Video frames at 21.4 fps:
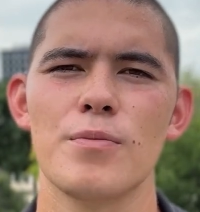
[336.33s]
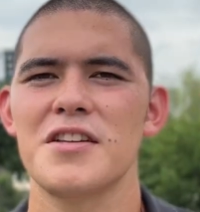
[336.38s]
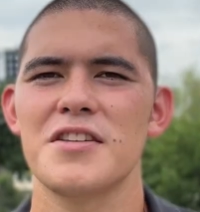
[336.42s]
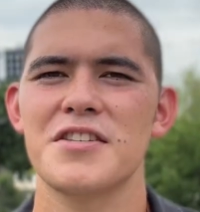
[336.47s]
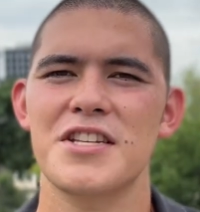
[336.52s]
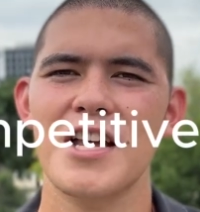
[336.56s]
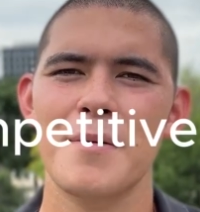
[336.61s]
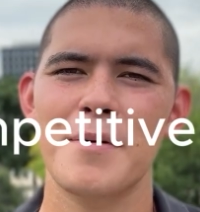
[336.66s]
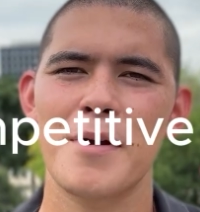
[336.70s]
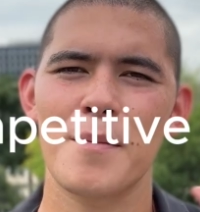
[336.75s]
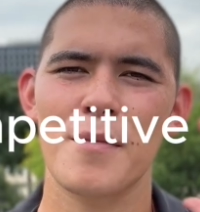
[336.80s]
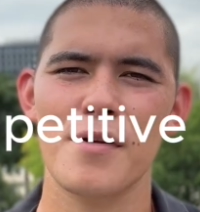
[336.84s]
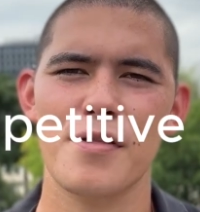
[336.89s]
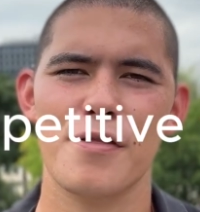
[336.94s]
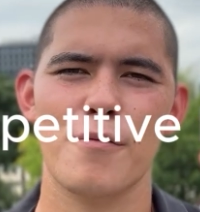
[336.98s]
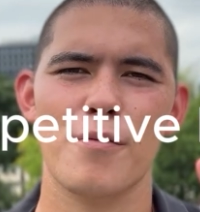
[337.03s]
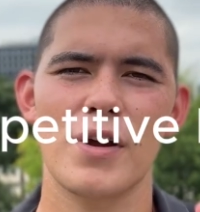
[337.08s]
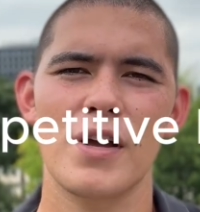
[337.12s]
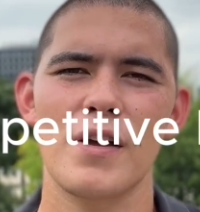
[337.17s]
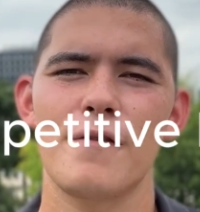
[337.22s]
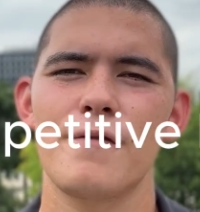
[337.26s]
Step number
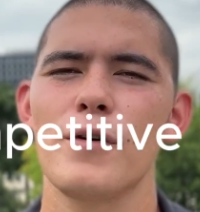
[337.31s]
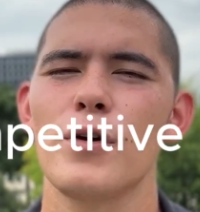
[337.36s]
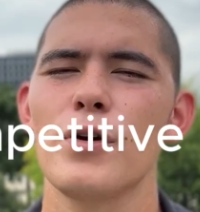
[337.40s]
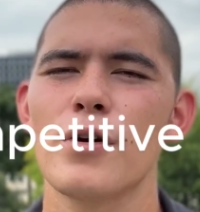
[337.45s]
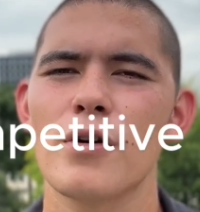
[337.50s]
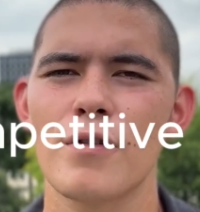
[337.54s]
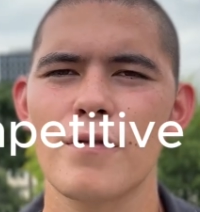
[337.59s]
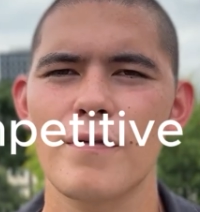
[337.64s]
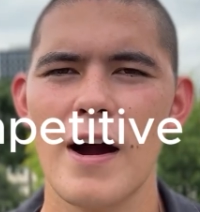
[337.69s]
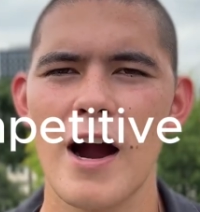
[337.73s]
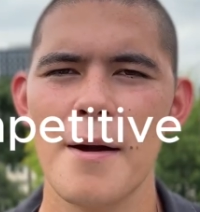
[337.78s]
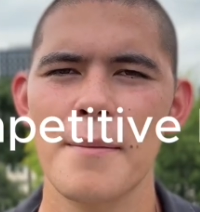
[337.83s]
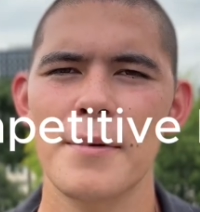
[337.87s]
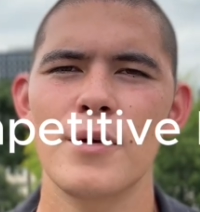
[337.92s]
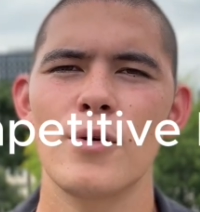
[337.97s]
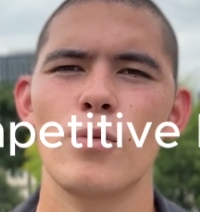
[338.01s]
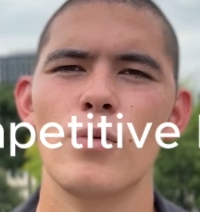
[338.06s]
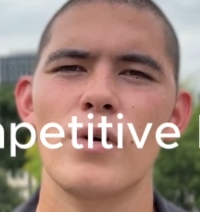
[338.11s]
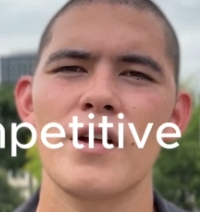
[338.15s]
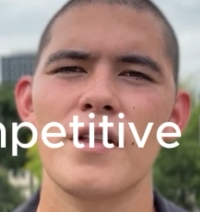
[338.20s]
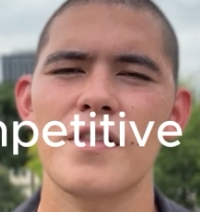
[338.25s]
3, fill your
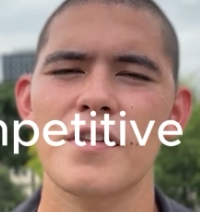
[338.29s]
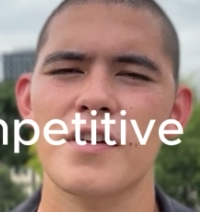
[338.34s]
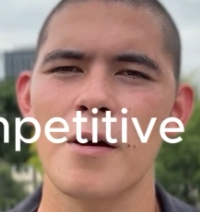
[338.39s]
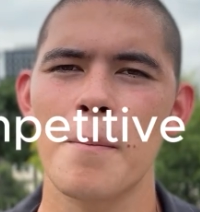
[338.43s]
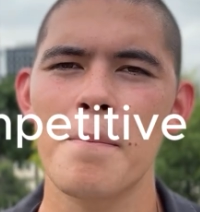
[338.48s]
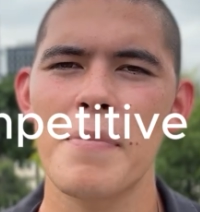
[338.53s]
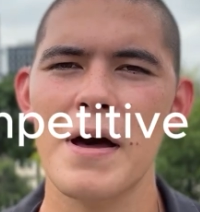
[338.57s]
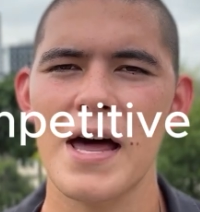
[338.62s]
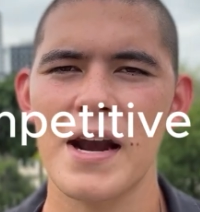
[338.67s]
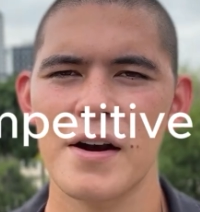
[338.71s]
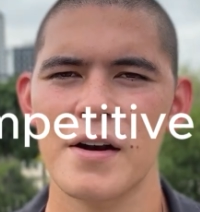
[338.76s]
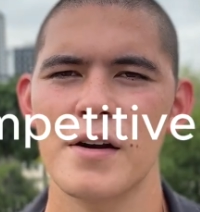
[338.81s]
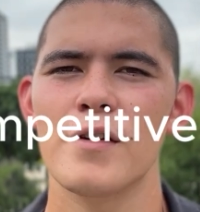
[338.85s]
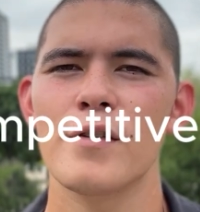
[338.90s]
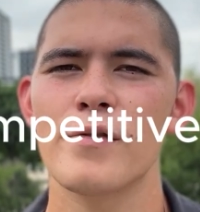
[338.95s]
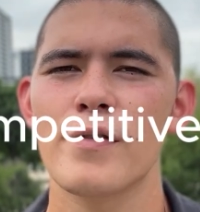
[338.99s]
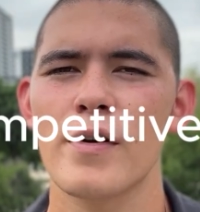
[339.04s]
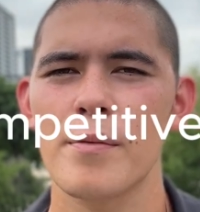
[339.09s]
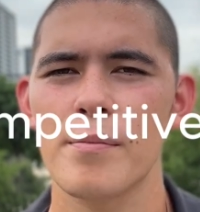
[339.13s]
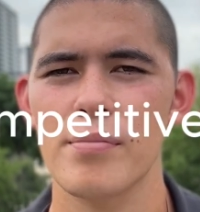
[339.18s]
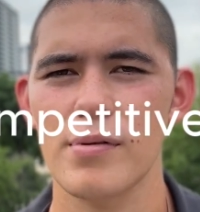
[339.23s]
environment with competitive
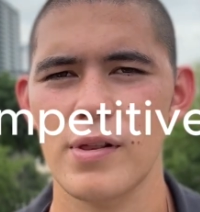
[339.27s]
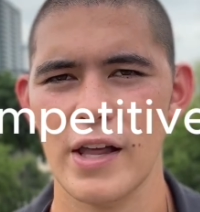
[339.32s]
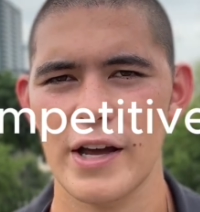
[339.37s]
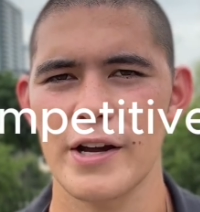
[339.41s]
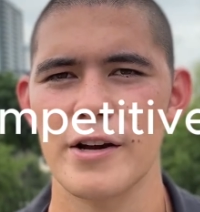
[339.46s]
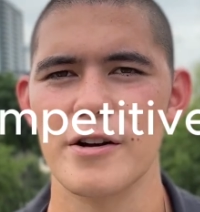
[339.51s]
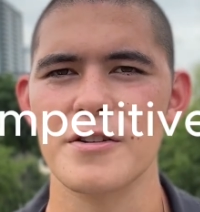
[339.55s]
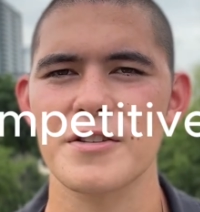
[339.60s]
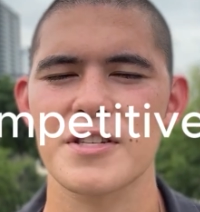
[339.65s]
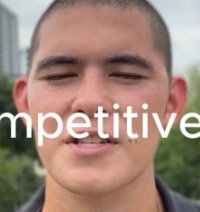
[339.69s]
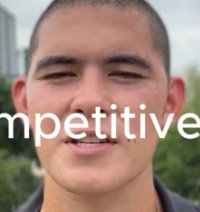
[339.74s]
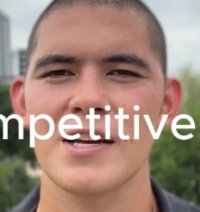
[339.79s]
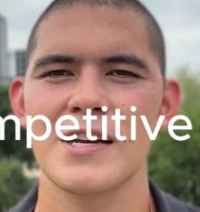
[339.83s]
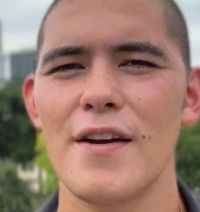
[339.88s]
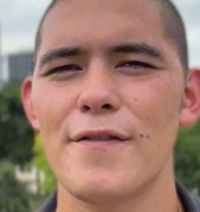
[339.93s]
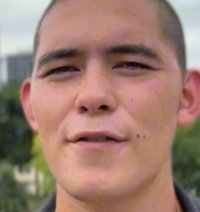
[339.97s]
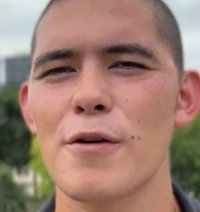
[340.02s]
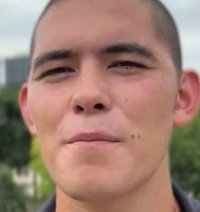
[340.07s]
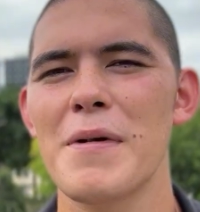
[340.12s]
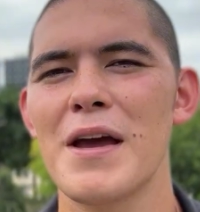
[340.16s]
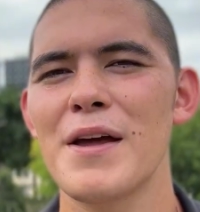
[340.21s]
players.
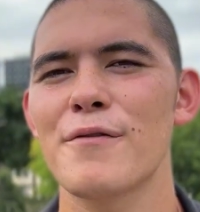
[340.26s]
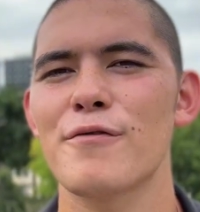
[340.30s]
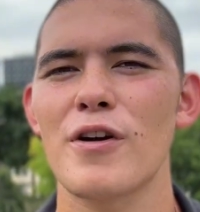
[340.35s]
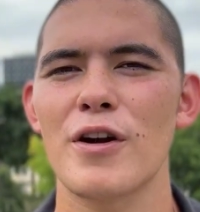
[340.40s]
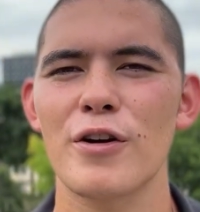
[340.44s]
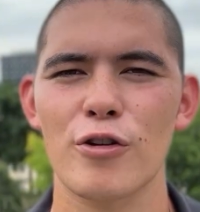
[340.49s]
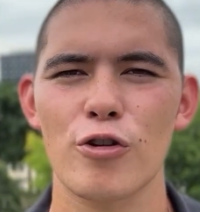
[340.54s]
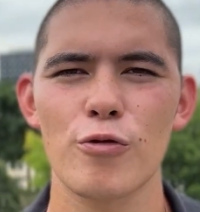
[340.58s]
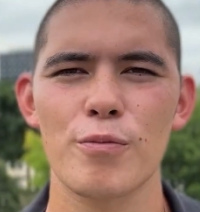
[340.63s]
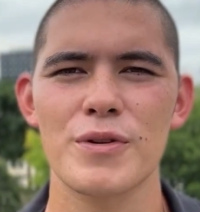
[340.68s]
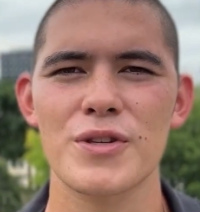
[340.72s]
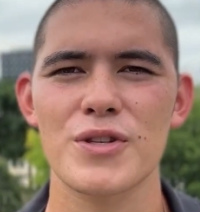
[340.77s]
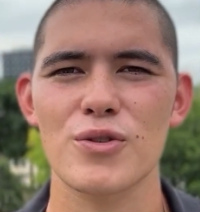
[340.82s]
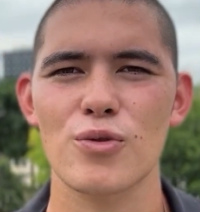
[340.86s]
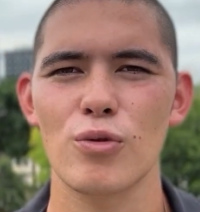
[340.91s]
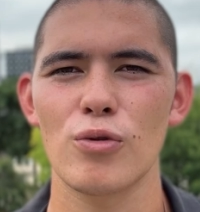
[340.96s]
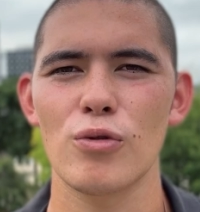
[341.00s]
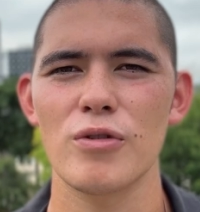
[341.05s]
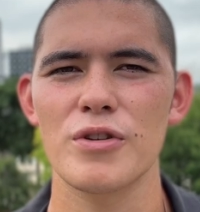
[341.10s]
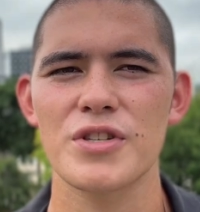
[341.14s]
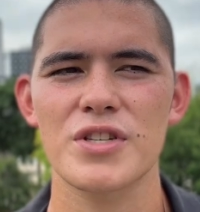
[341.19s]
If your main friend group in
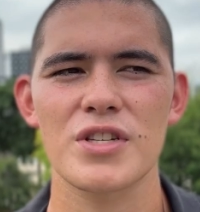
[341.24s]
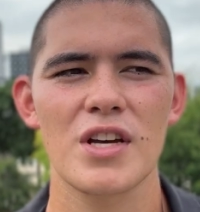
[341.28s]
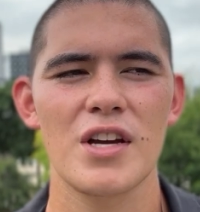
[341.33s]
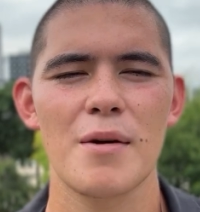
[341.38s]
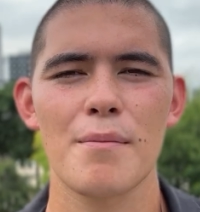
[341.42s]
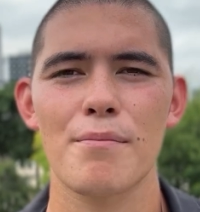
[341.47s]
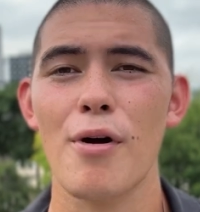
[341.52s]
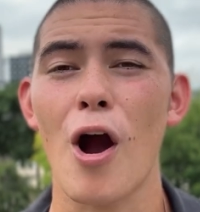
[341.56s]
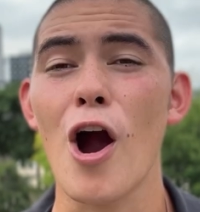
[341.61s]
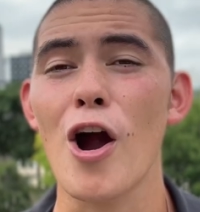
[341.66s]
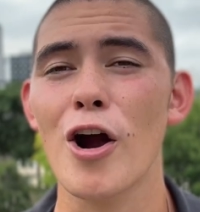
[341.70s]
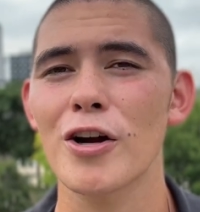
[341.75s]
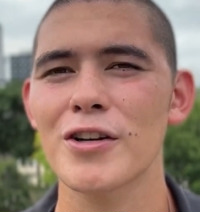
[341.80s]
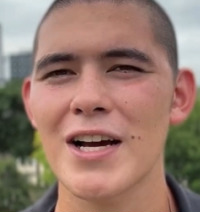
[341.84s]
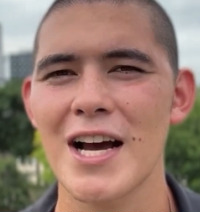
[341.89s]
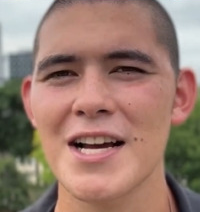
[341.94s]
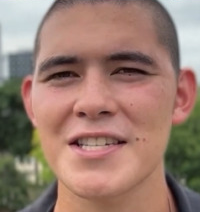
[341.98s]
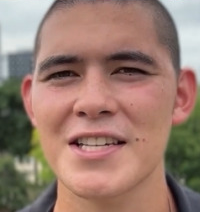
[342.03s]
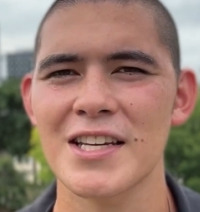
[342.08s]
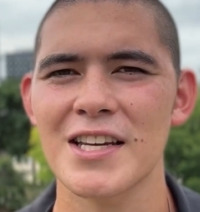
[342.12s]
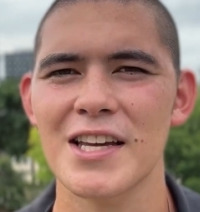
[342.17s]
school is
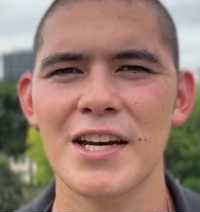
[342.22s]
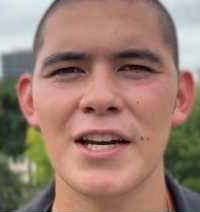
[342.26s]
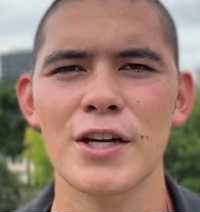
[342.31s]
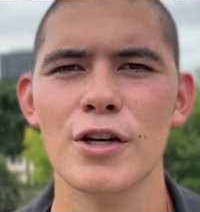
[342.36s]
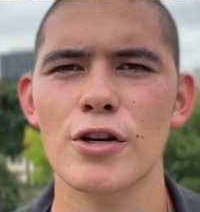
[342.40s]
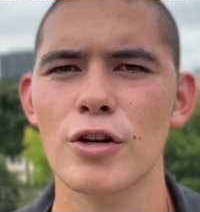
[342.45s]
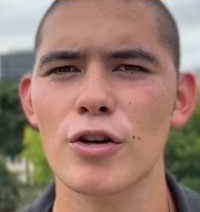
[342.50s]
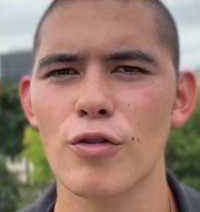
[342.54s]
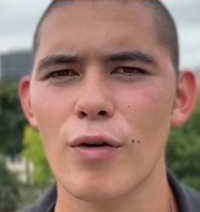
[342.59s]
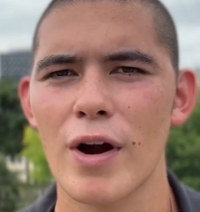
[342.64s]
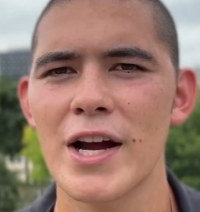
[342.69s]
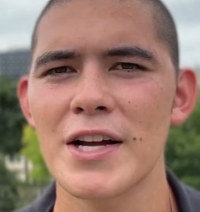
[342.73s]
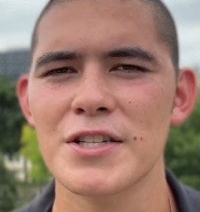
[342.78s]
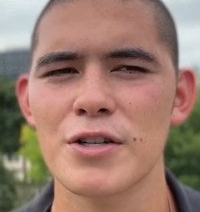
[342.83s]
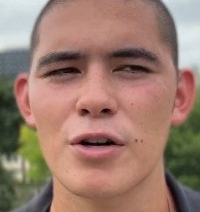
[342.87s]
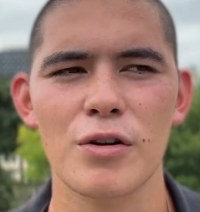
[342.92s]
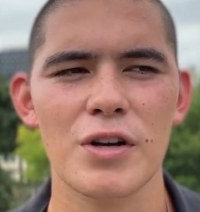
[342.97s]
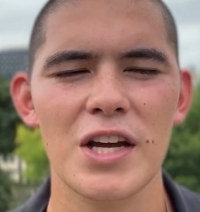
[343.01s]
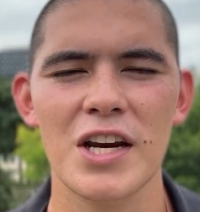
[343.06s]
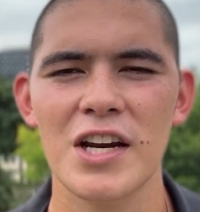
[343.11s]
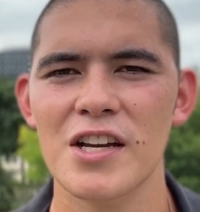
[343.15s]
prioritizing getting good grades, you
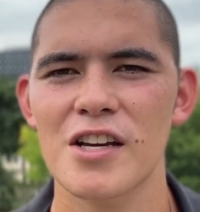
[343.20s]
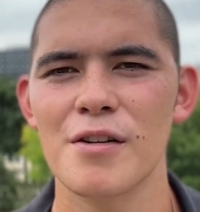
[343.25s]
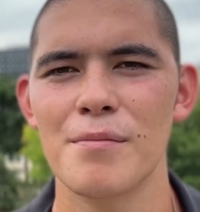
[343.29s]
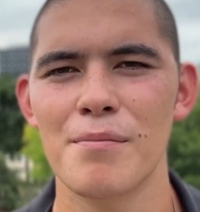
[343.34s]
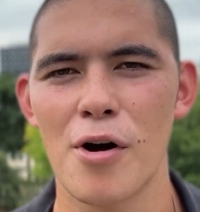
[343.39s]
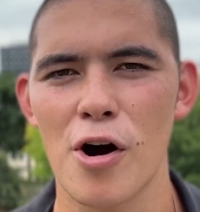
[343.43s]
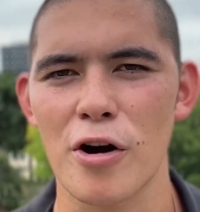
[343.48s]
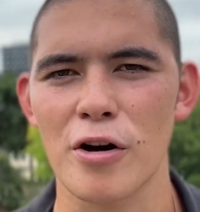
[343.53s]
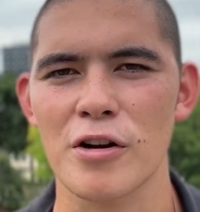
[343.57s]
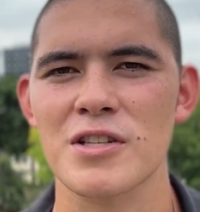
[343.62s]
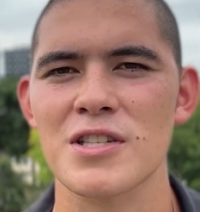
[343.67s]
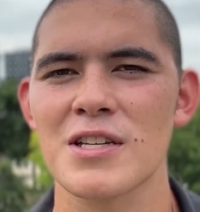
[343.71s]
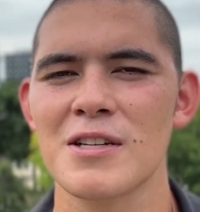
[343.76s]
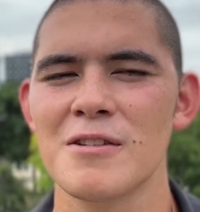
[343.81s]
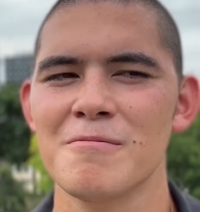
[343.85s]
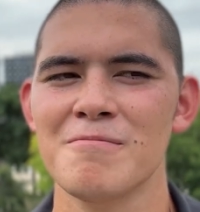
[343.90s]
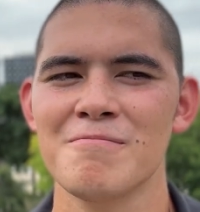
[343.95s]
know, getting good marks,